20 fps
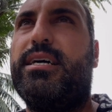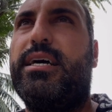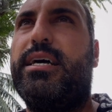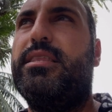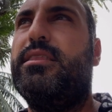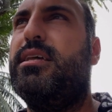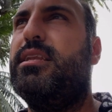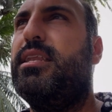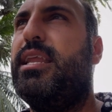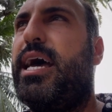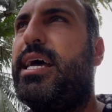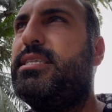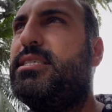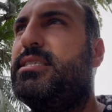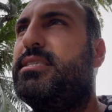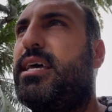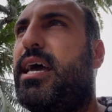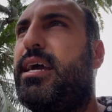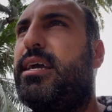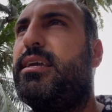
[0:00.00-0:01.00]
and the
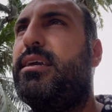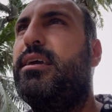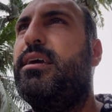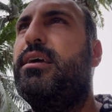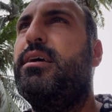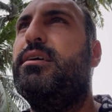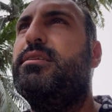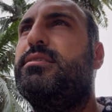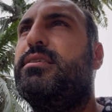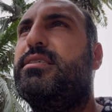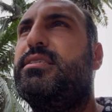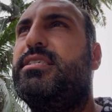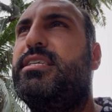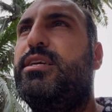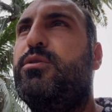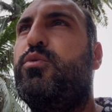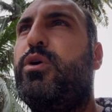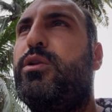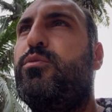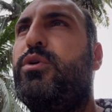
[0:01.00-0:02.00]
Nasdaq to see
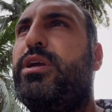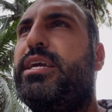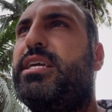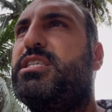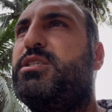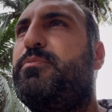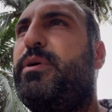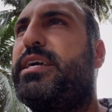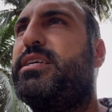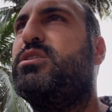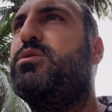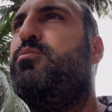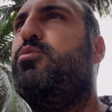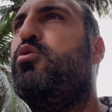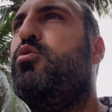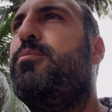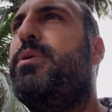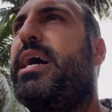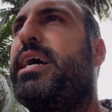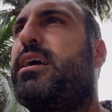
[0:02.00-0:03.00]
when we expect to pull
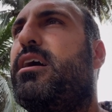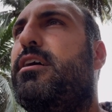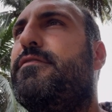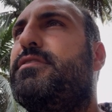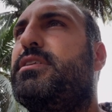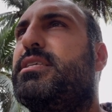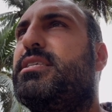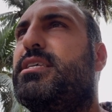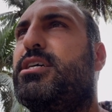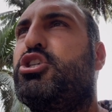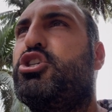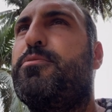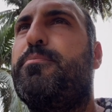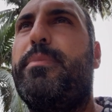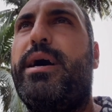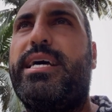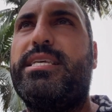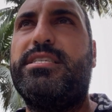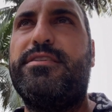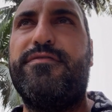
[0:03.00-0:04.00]
back after such a
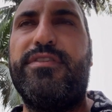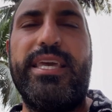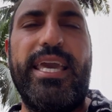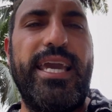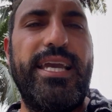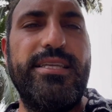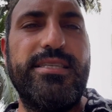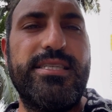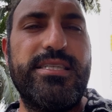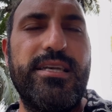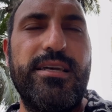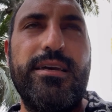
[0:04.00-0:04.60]
massive gains.